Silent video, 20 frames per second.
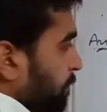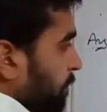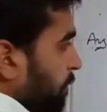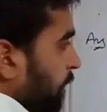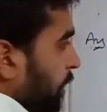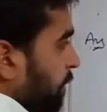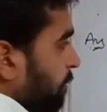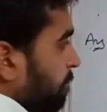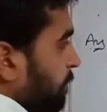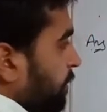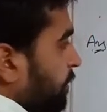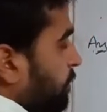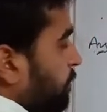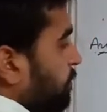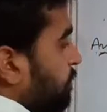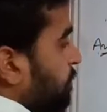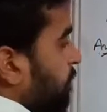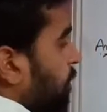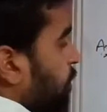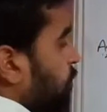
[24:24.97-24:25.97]
Time is
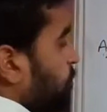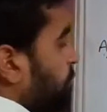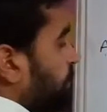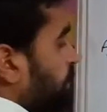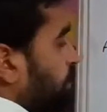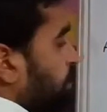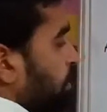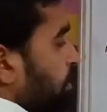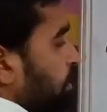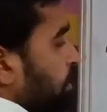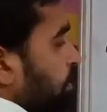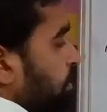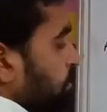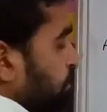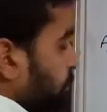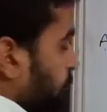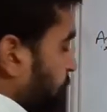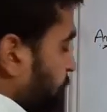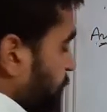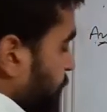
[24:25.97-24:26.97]
how much?
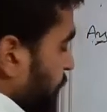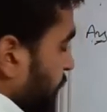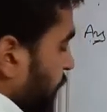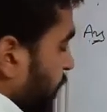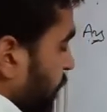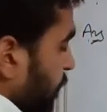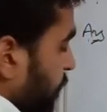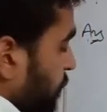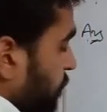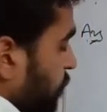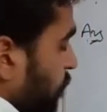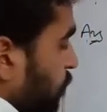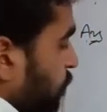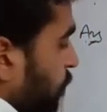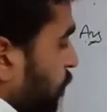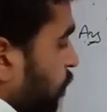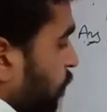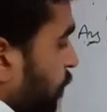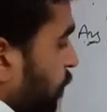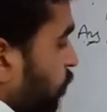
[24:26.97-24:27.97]
5 seconds. So
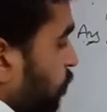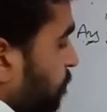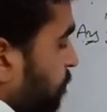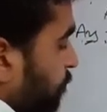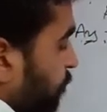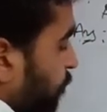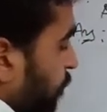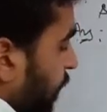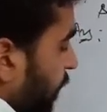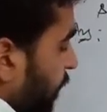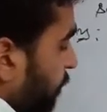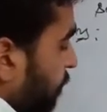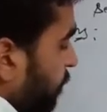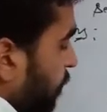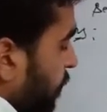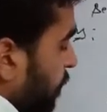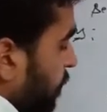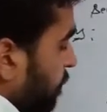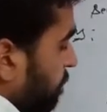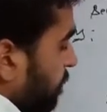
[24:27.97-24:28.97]
0 into 5
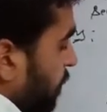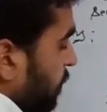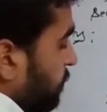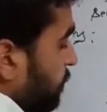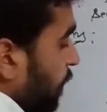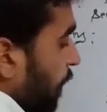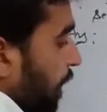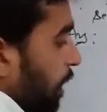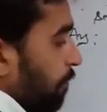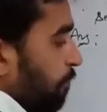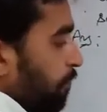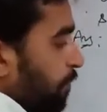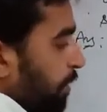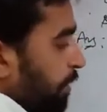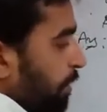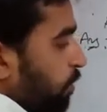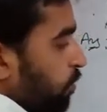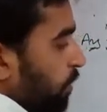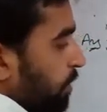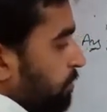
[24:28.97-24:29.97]
plus half
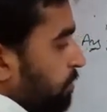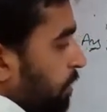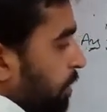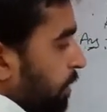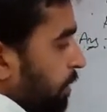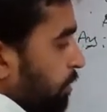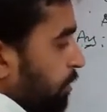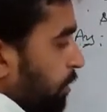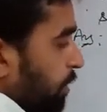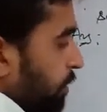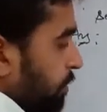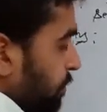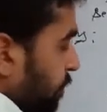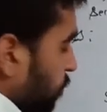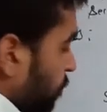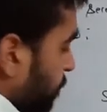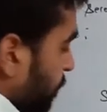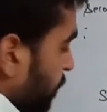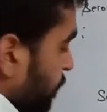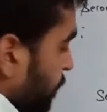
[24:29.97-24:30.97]
into acceleration is
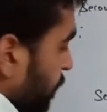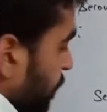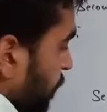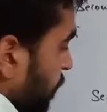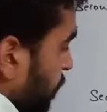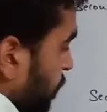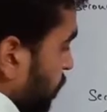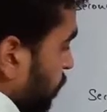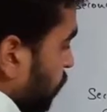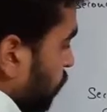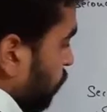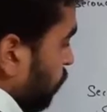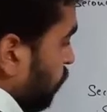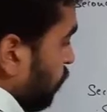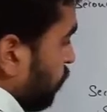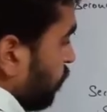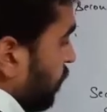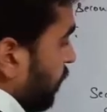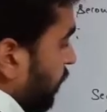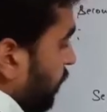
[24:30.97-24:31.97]
how much?
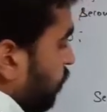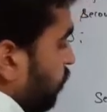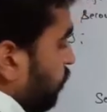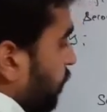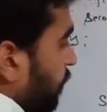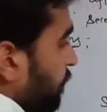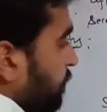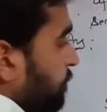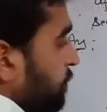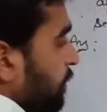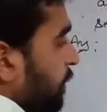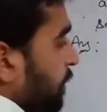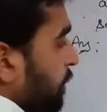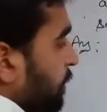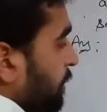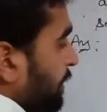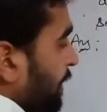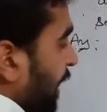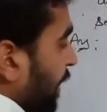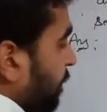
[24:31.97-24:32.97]
2 into what is
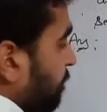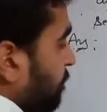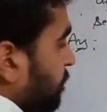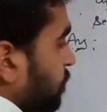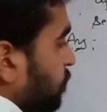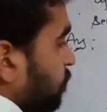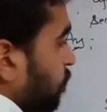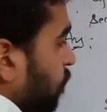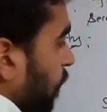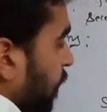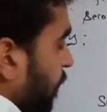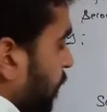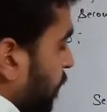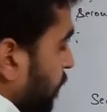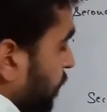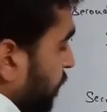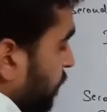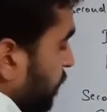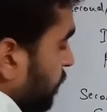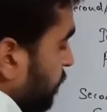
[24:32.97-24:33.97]
the time square?
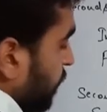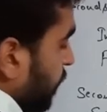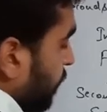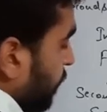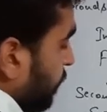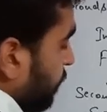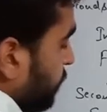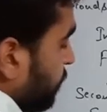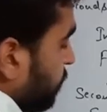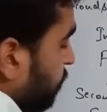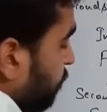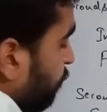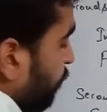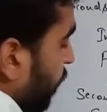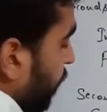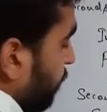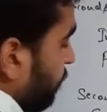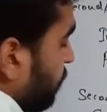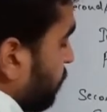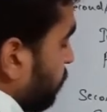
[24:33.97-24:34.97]
That is
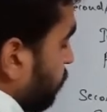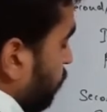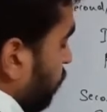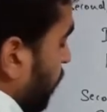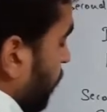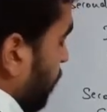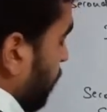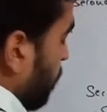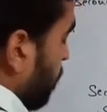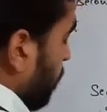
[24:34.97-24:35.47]
5 square.